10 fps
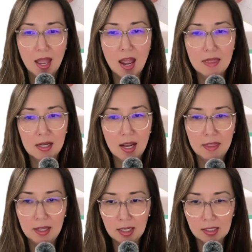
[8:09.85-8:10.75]
And then I
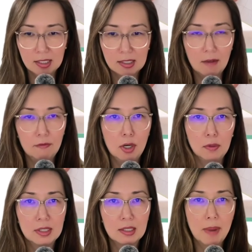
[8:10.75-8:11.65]
think it does have
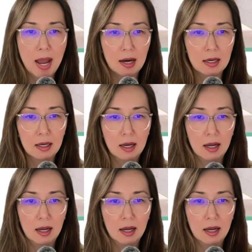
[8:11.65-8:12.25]
notes in the back.